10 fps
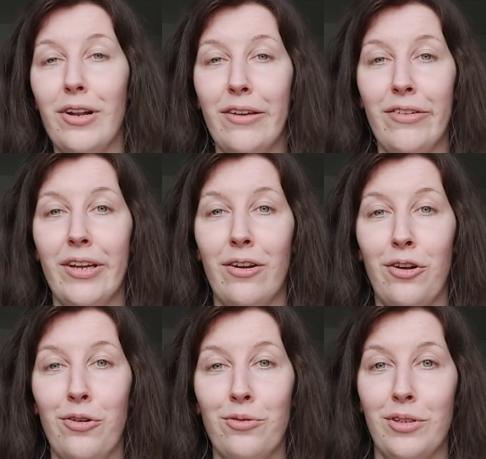living
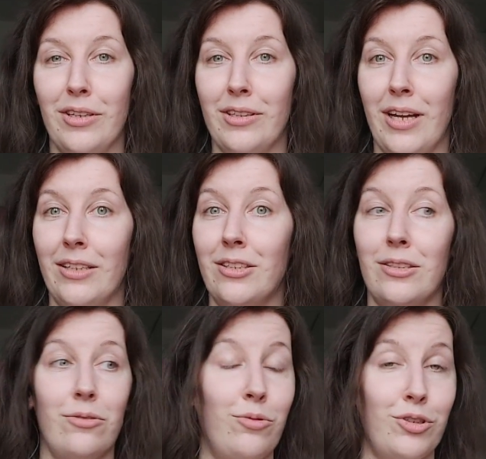alone,
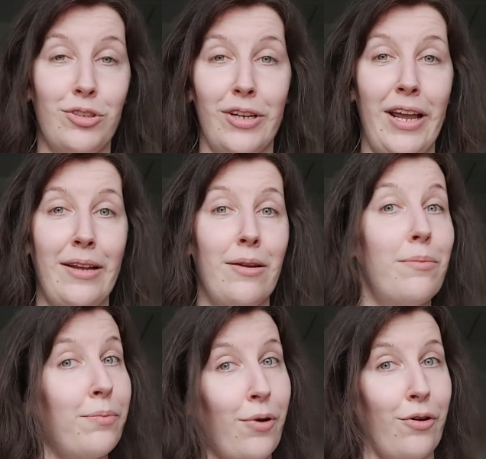that's once again
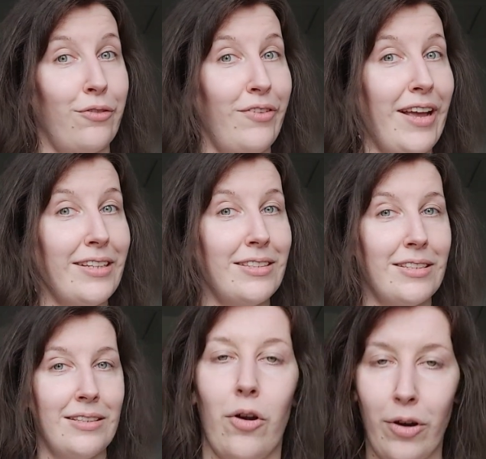perfect.
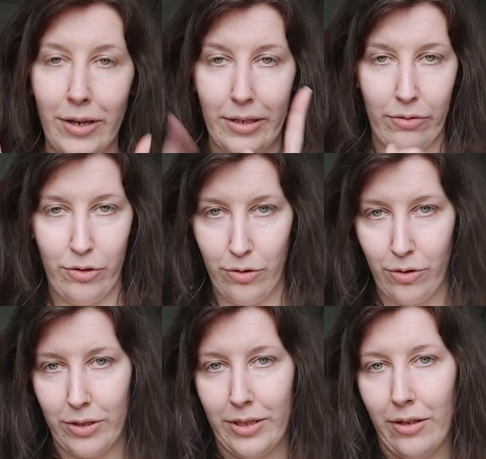Or if you
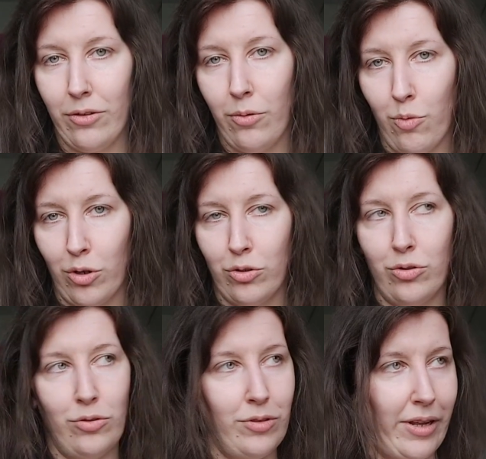are the only one
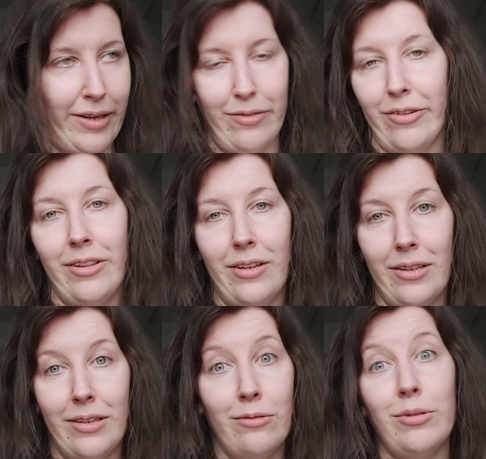to like
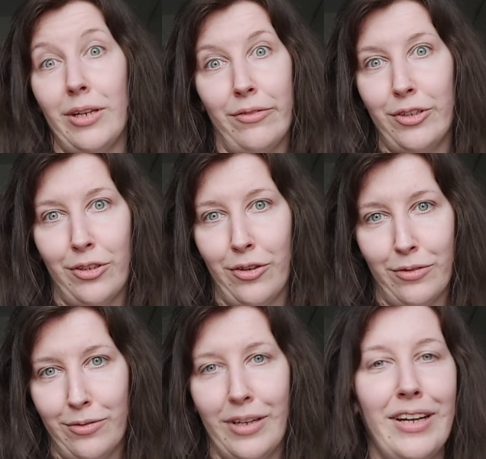vanilla, we never
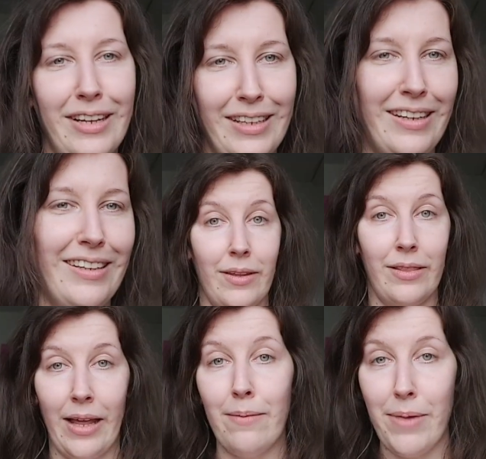know.
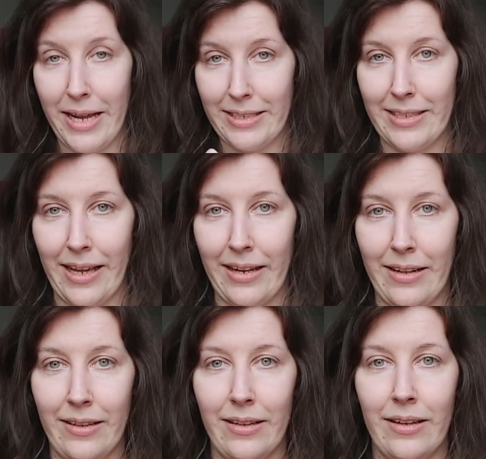That being said,